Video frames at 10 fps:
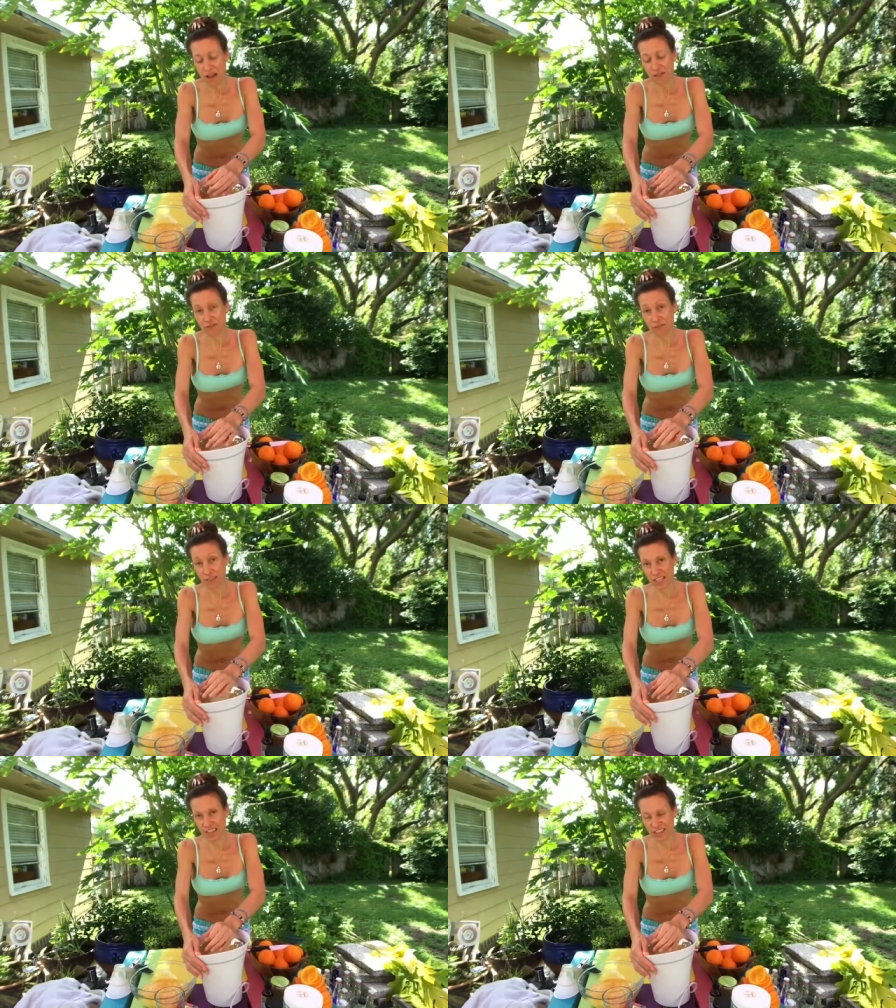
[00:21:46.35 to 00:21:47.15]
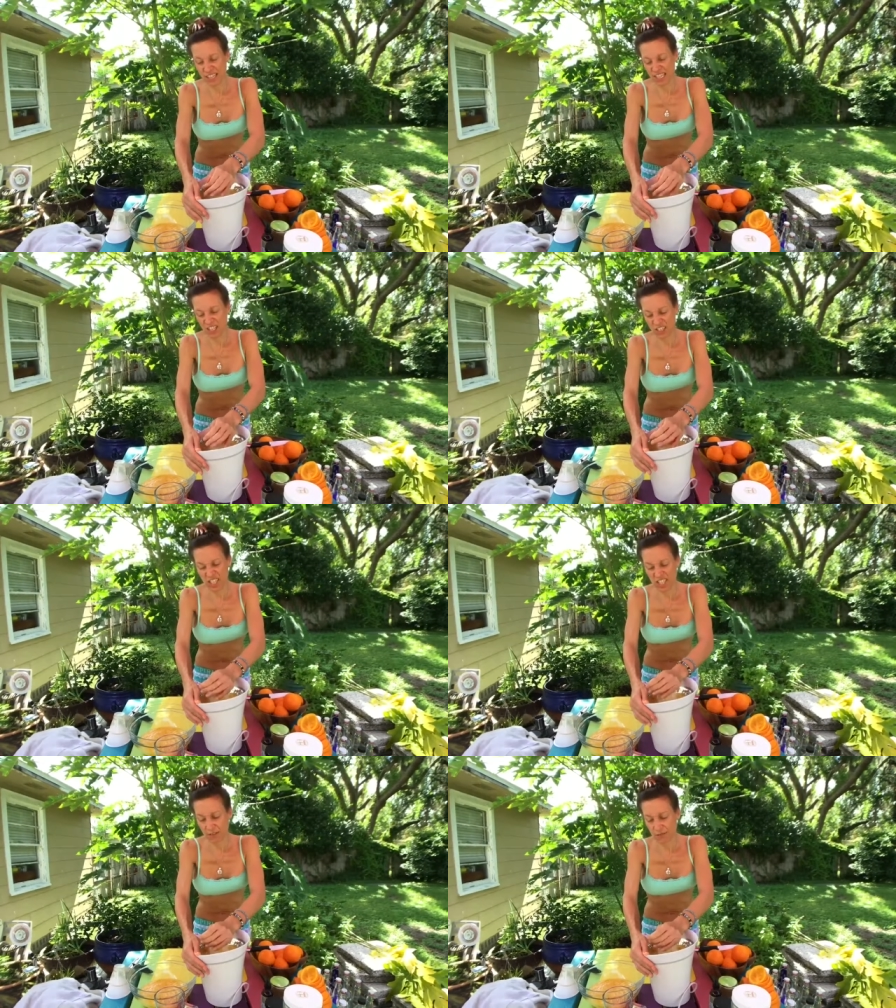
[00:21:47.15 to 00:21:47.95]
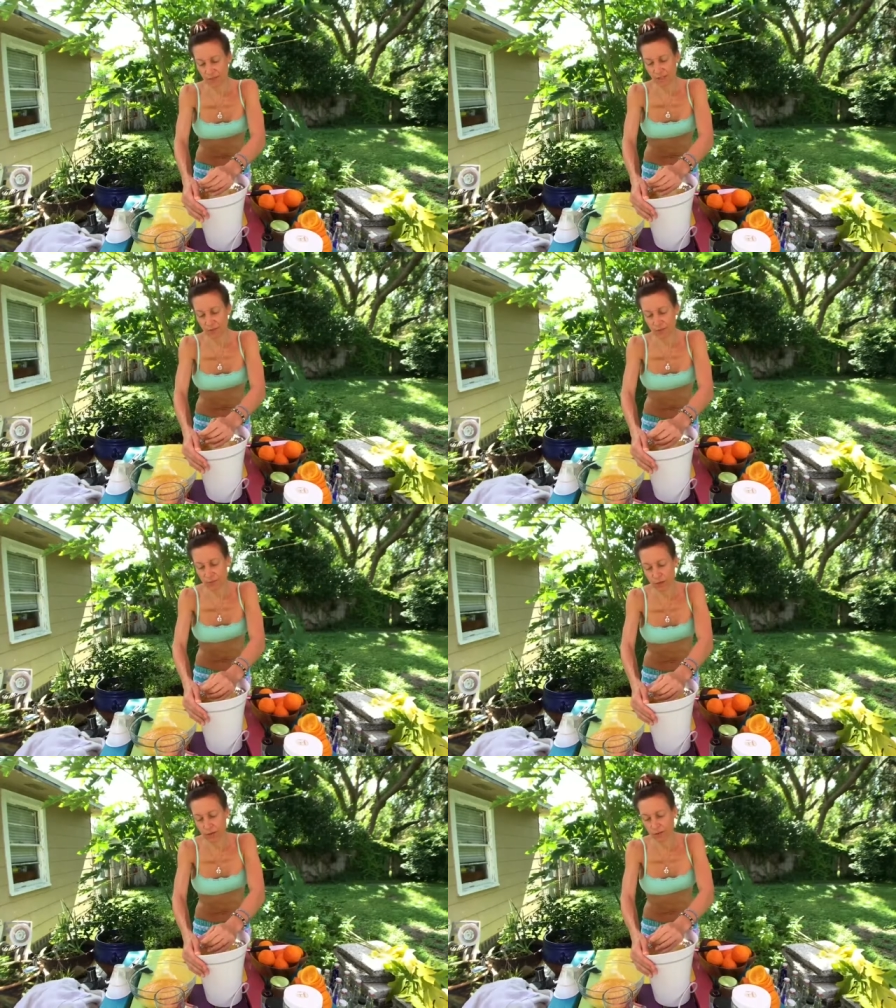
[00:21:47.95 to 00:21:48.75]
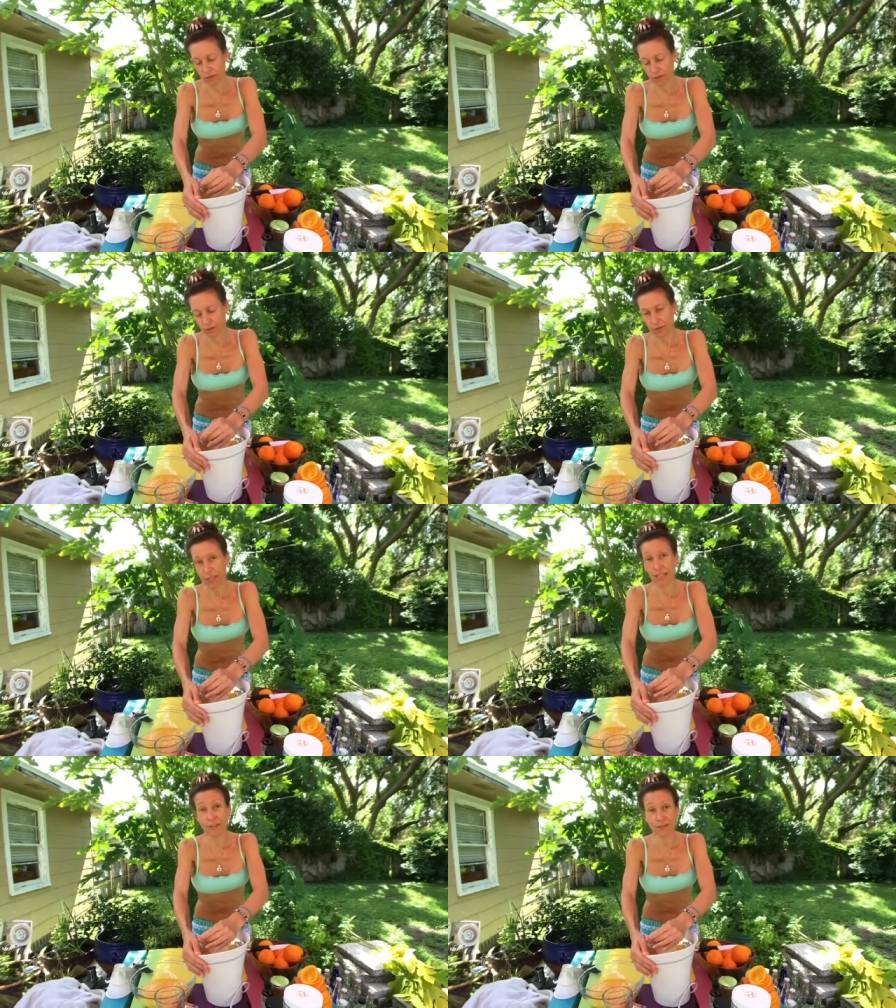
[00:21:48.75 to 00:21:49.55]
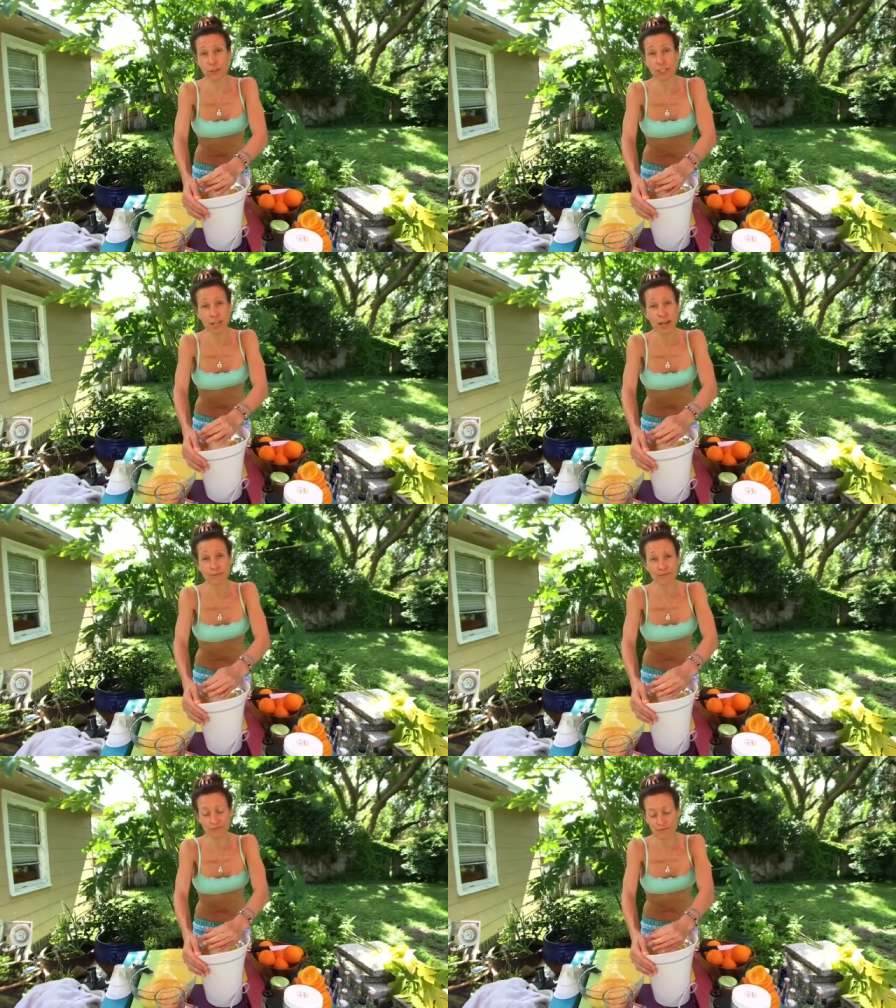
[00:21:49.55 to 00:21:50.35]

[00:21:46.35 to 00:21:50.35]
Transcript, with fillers: of figs and just eat figs for breakfast. And they fill you up.